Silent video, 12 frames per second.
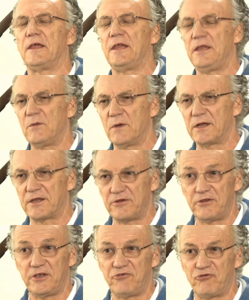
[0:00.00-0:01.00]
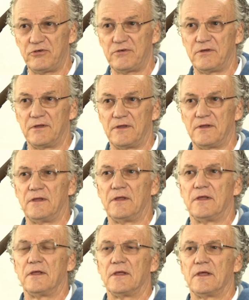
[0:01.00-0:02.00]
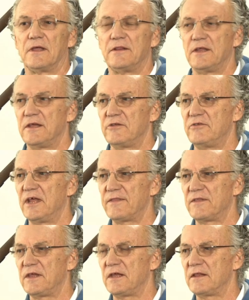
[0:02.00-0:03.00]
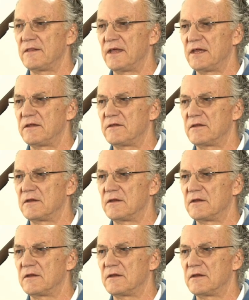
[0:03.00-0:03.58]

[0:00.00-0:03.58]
anyone can teach you, and there's nothing that